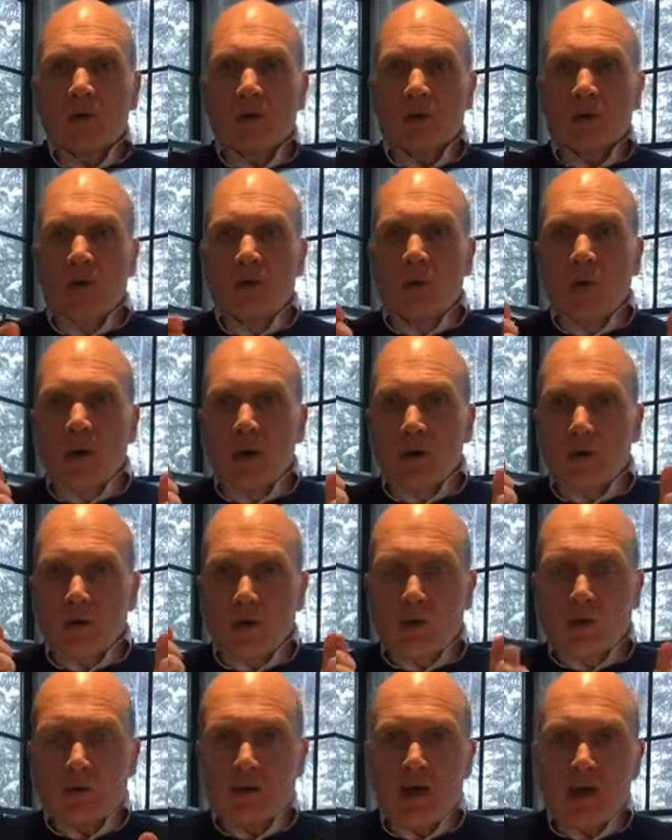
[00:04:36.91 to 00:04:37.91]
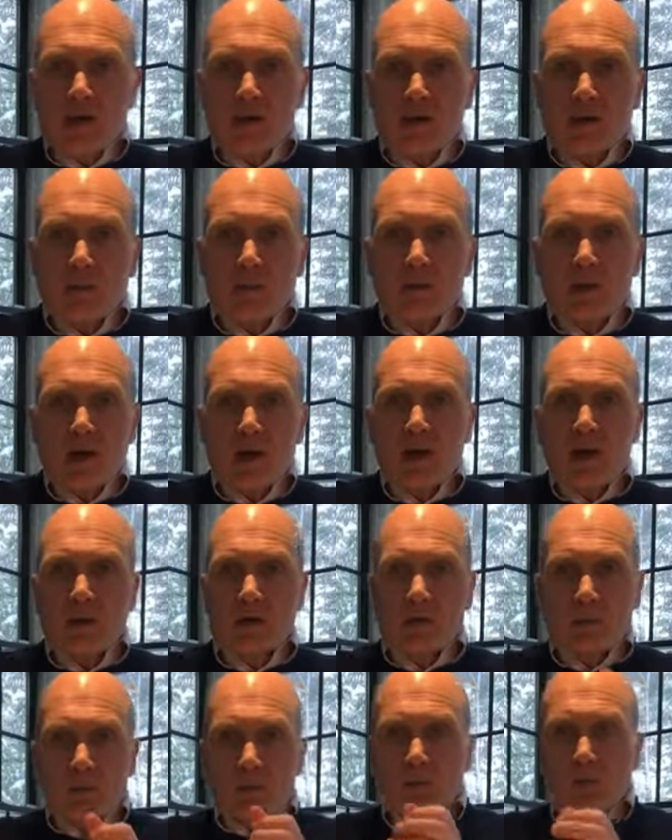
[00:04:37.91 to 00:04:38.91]
You are creating the product,
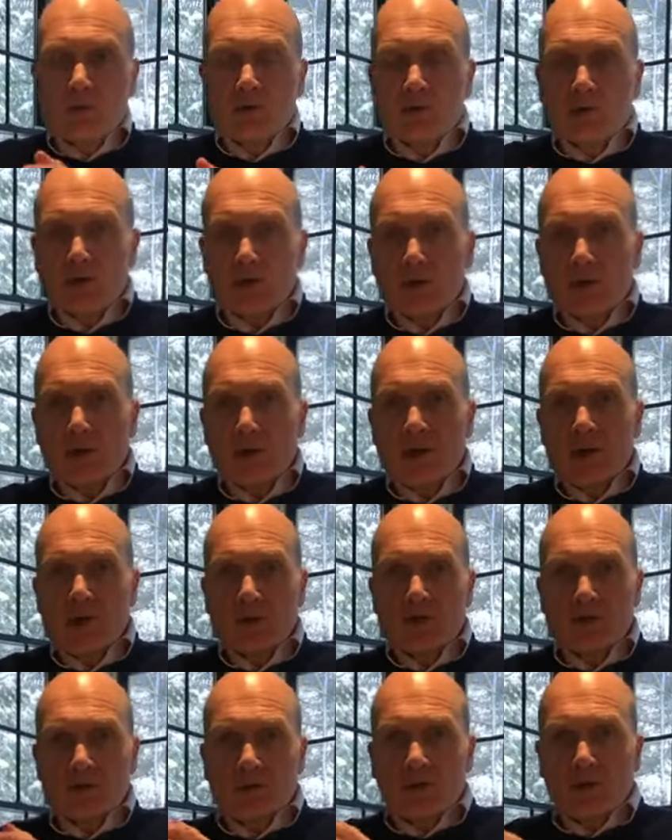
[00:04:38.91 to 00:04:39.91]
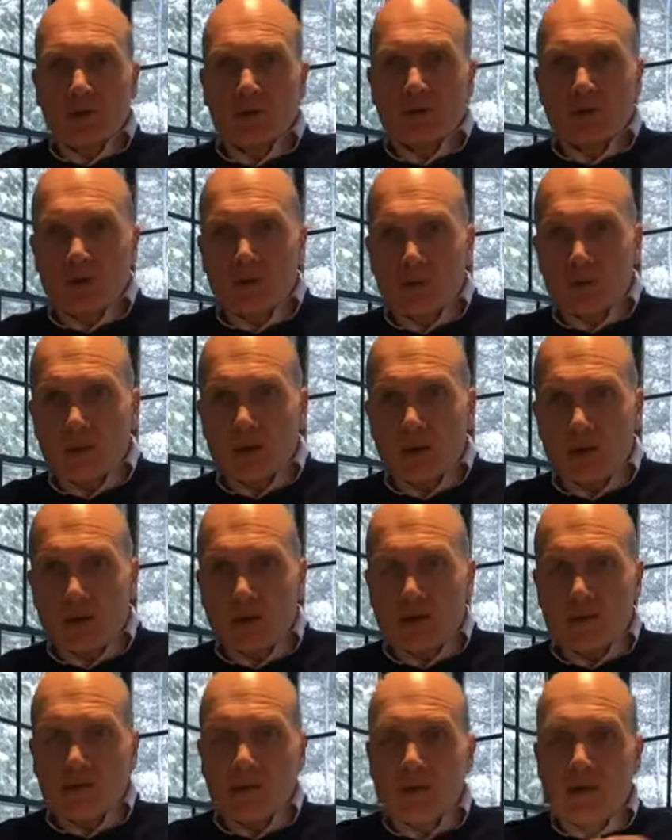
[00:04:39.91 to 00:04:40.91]
you're producing the product, you're delivering the
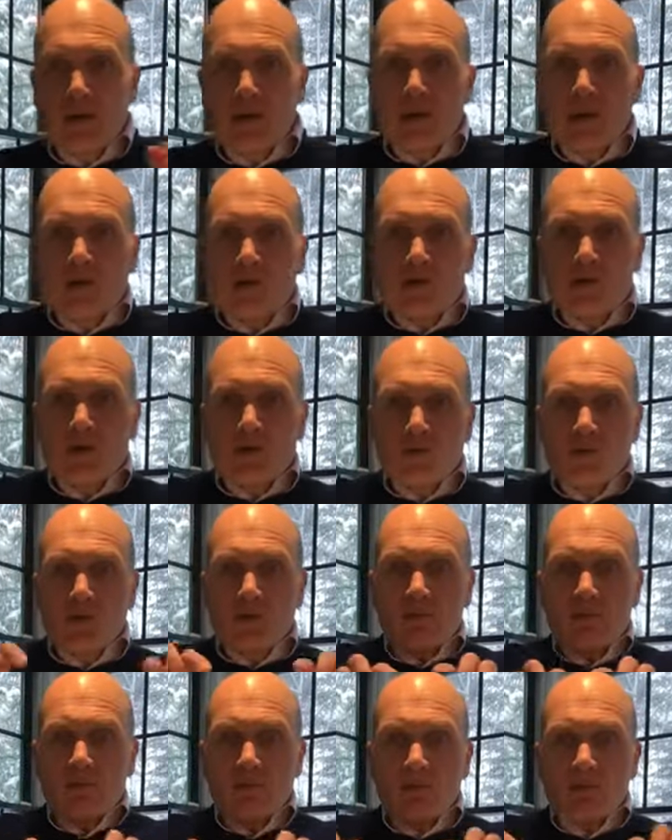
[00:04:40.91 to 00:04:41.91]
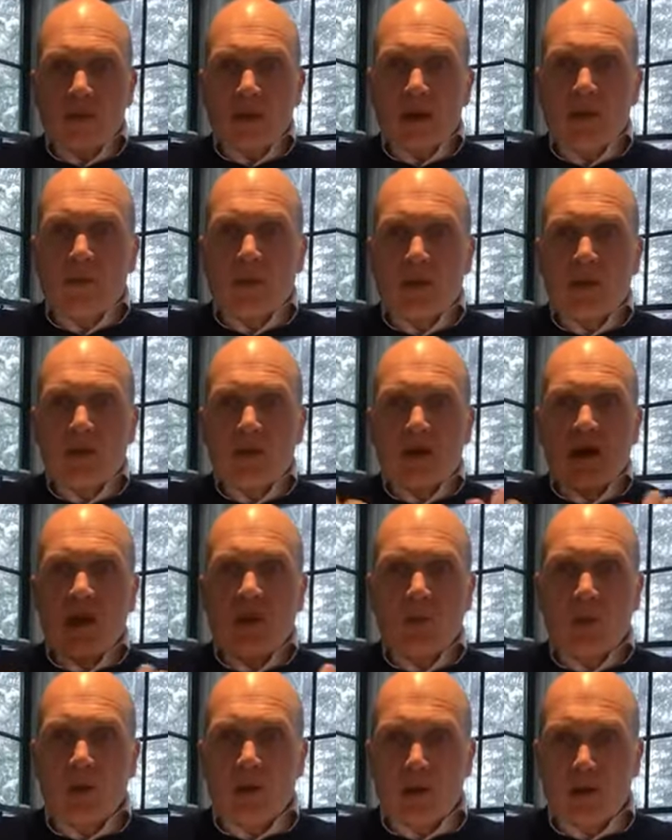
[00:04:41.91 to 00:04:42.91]
product. So frame it
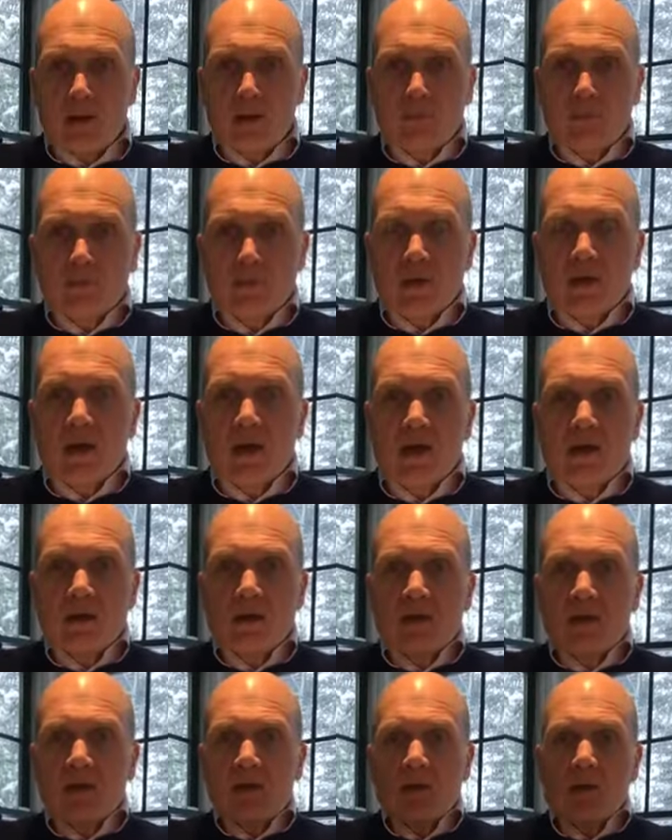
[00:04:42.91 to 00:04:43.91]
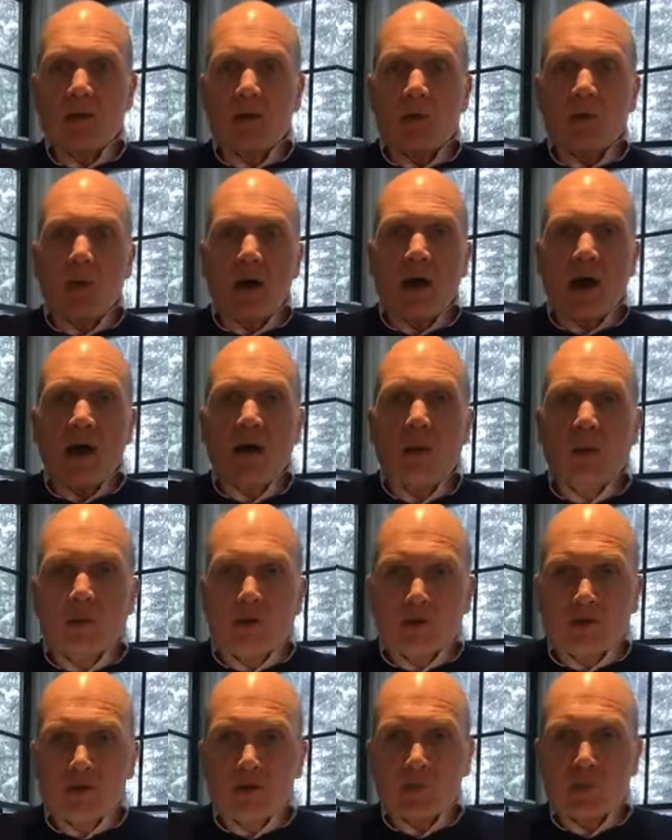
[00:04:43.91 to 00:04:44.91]
that way. And then how are
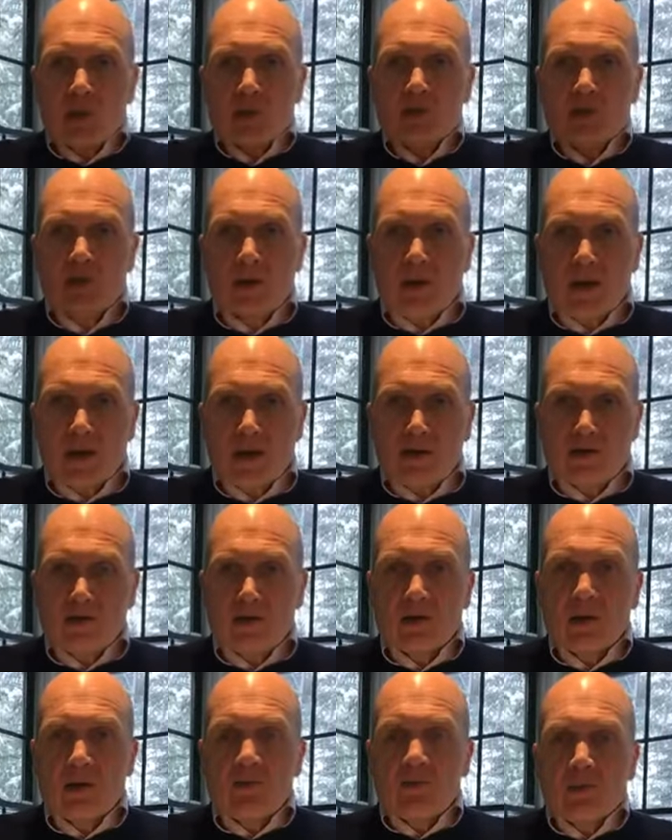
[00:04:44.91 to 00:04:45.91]
you specialized?